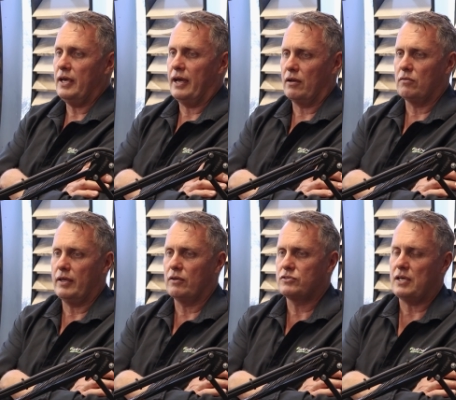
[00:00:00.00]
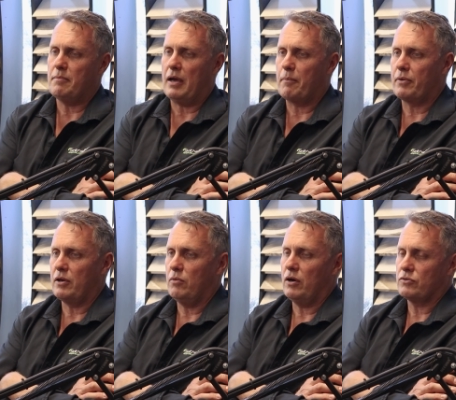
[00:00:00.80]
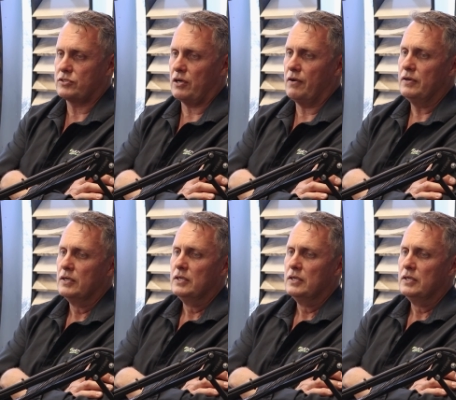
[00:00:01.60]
yeah, it'll it'll set me up pretty well. So.